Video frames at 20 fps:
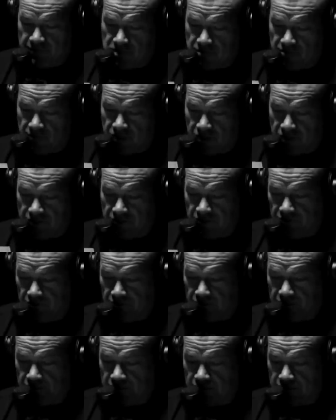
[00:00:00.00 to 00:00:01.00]
some of the
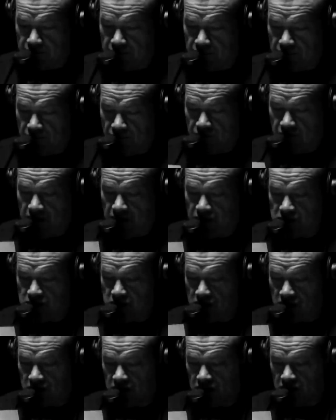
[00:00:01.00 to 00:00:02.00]
things
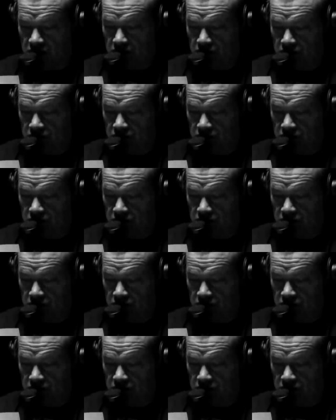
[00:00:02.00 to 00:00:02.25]
that he